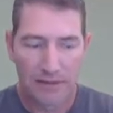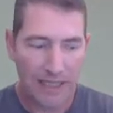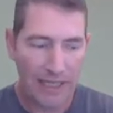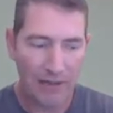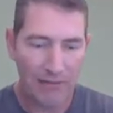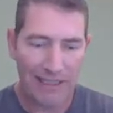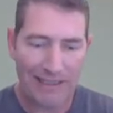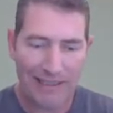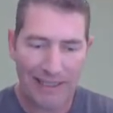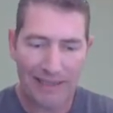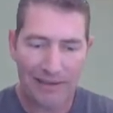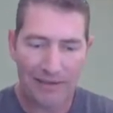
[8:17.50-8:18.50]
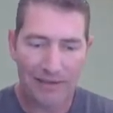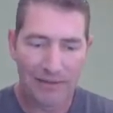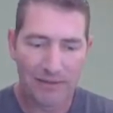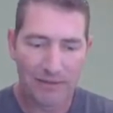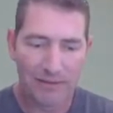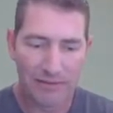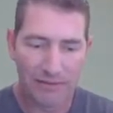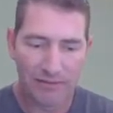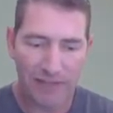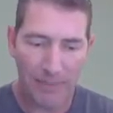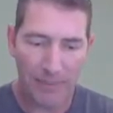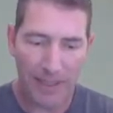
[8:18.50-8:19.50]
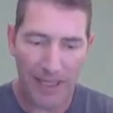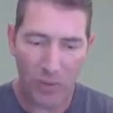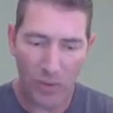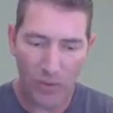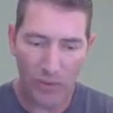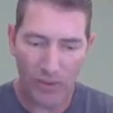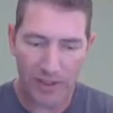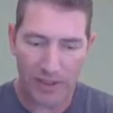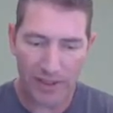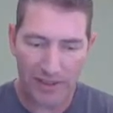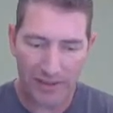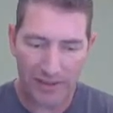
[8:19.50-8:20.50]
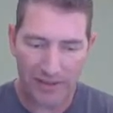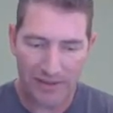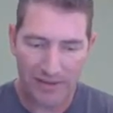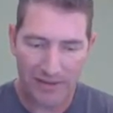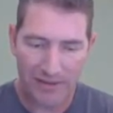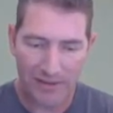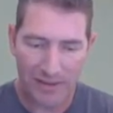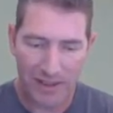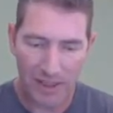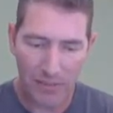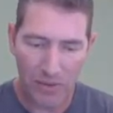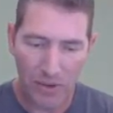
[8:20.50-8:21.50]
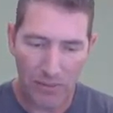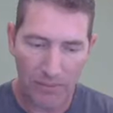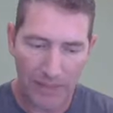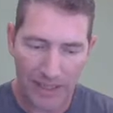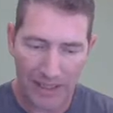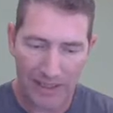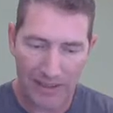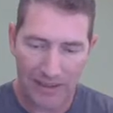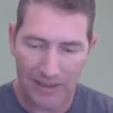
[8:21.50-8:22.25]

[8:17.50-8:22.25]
I don't like that. Fat pack, one rookie? Come on, man.